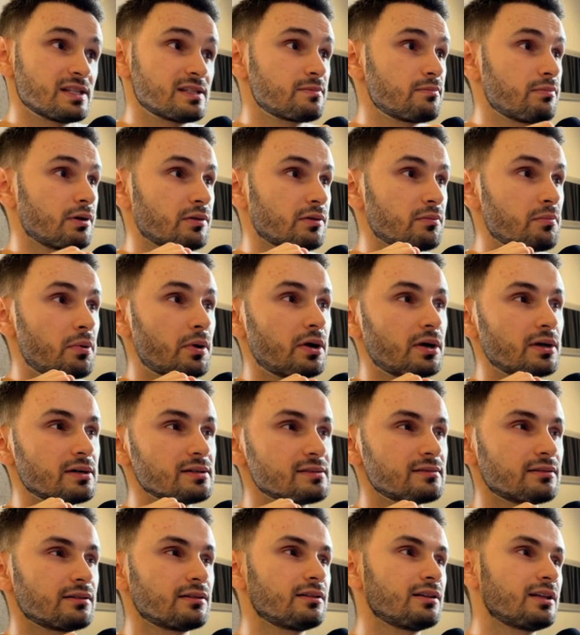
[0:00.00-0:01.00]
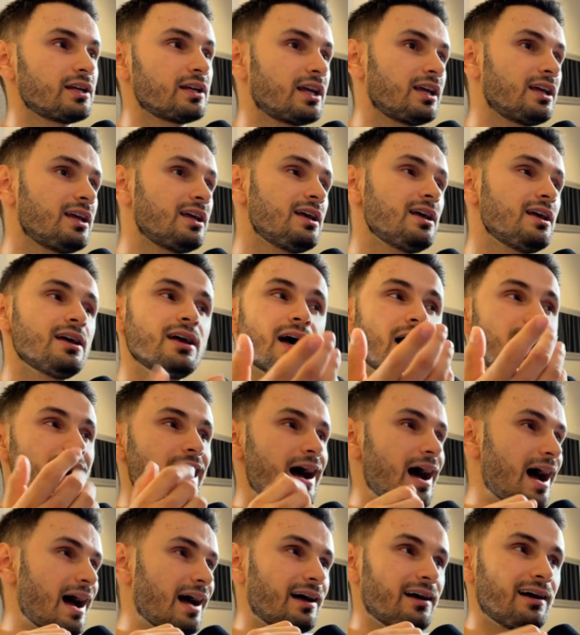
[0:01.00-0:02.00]
But personally,
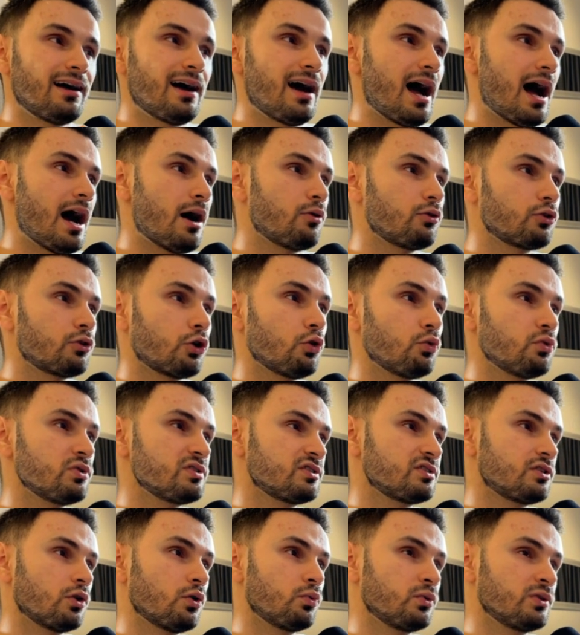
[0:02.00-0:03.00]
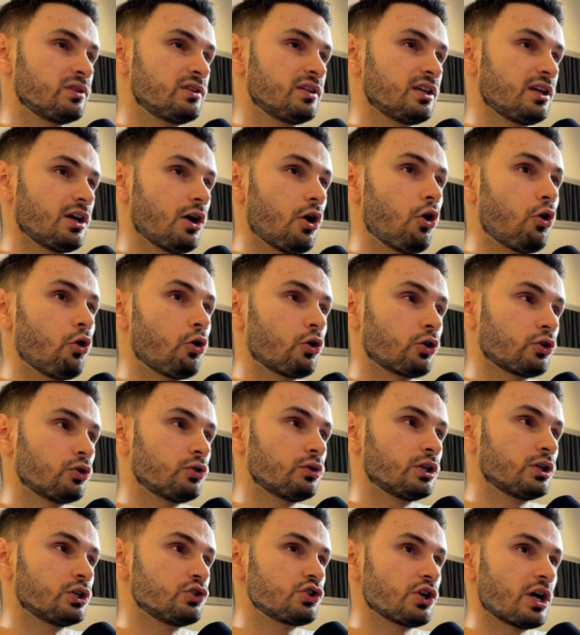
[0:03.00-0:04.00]
I would always go with the auto
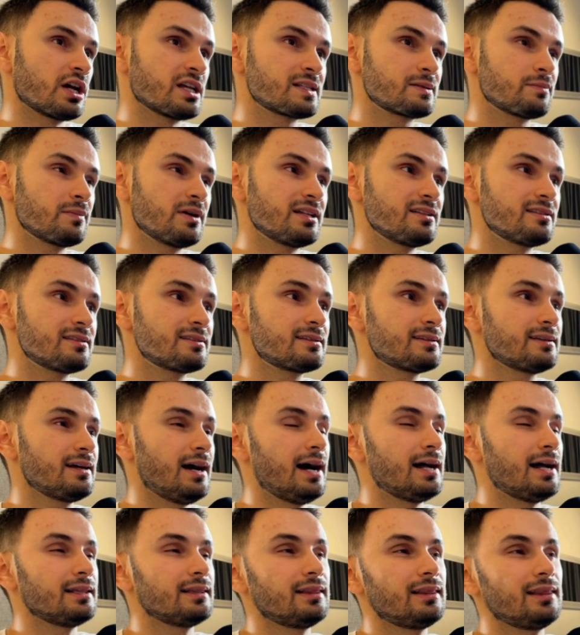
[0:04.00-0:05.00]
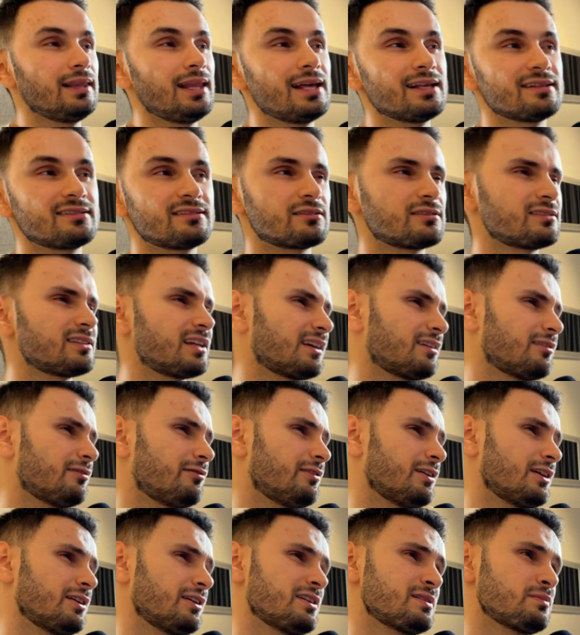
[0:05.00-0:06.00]
adjustments unless there's like a
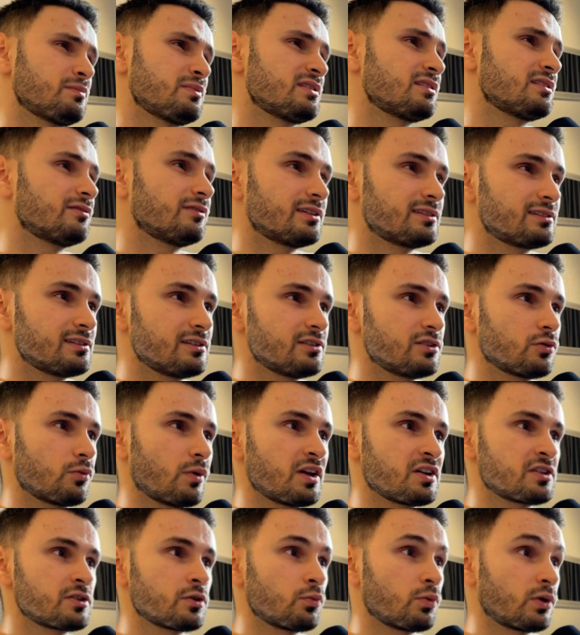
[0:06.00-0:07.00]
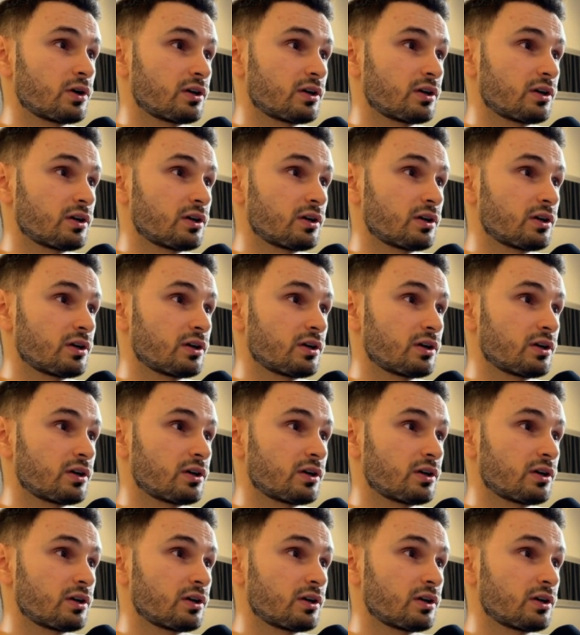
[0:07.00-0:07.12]
very specific situation where